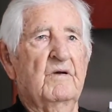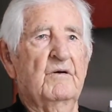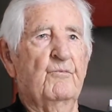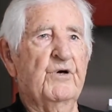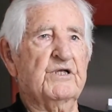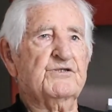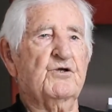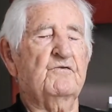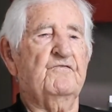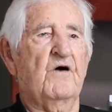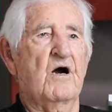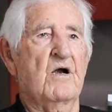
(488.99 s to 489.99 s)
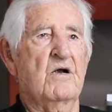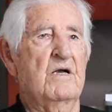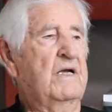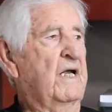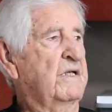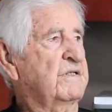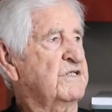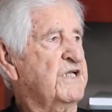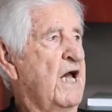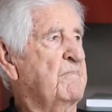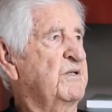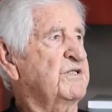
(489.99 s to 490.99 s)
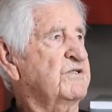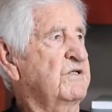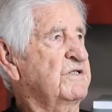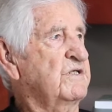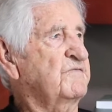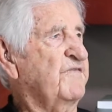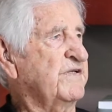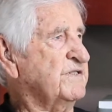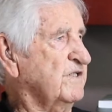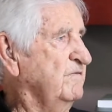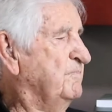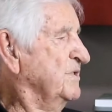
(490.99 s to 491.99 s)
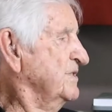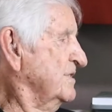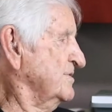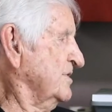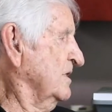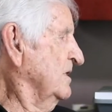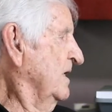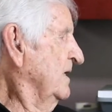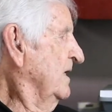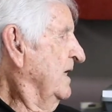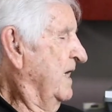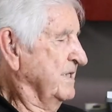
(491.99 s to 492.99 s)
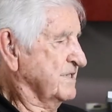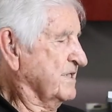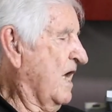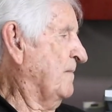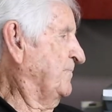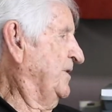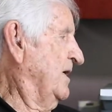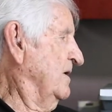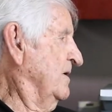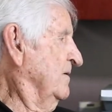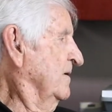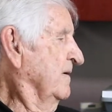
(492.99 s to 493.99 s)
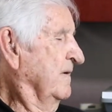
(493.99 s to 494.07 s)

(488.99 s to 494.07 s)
went so far and established a defensive position and stopped there,